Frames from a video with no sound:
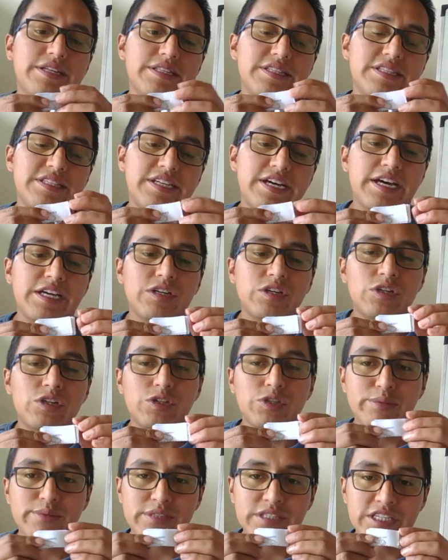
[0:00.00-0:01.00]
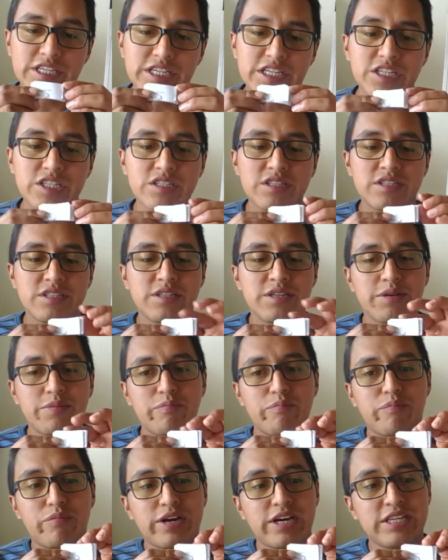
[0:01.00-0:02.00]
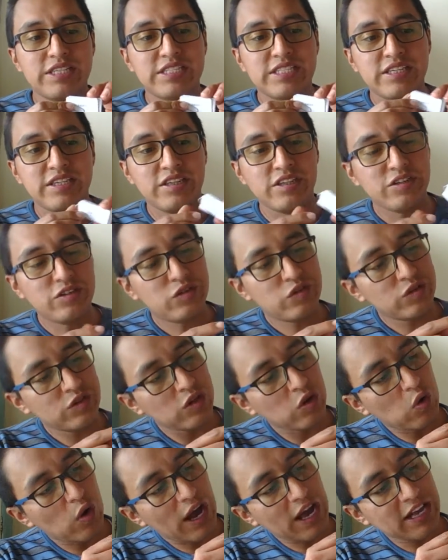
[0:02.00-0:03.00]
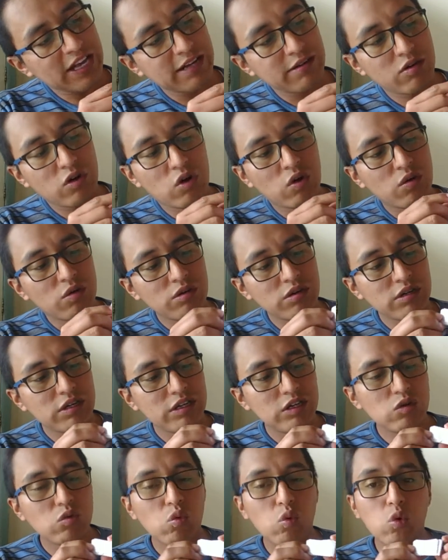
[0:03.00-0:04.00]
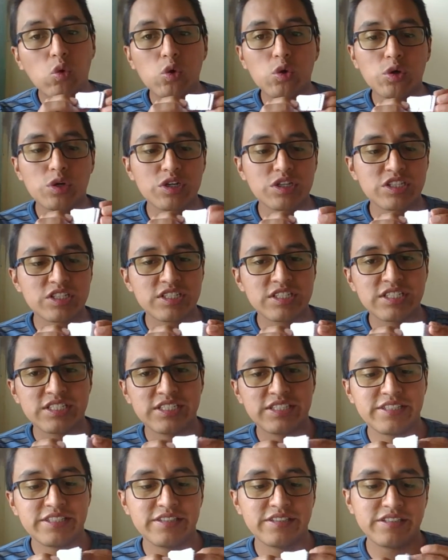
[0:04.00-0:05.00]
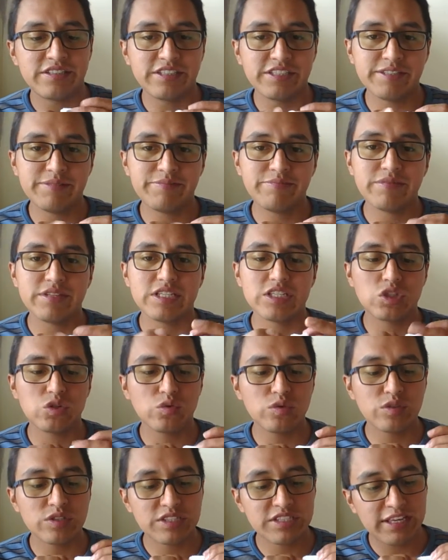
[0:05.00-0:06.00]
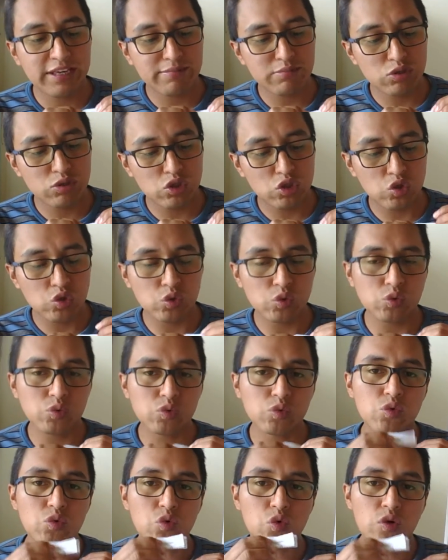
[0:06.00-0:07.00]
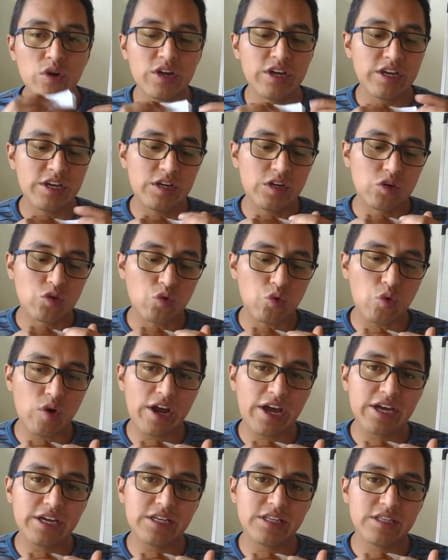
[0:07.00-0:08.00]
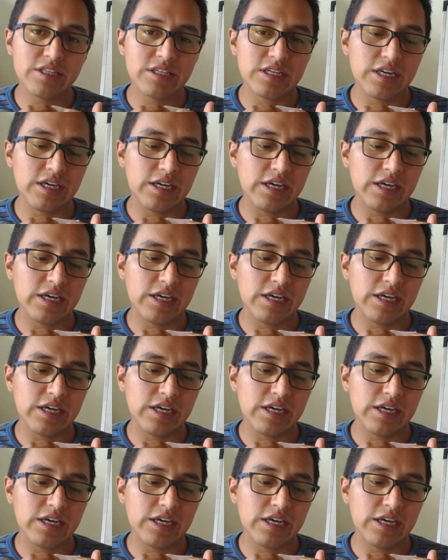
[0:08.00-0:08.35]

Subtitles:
type of card, but here I have only word. Yeah, students have to write